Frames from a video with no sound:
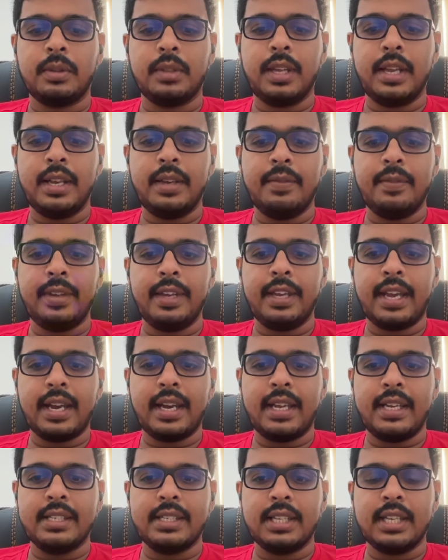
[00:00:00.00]
then we
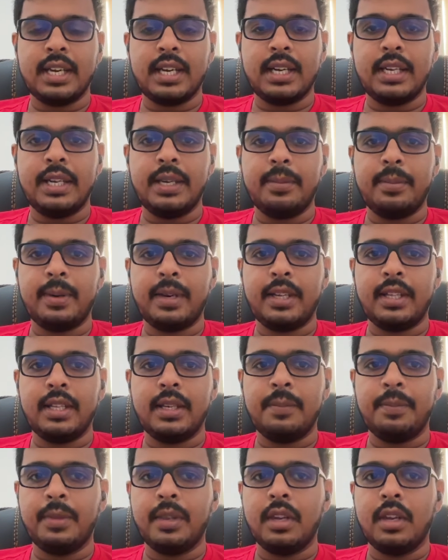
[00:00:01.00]
can easily identify
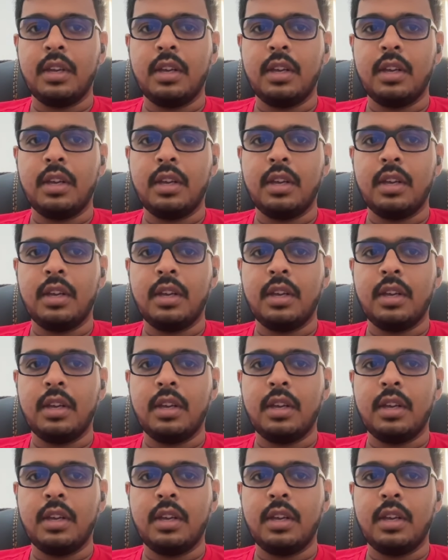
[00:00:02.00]
that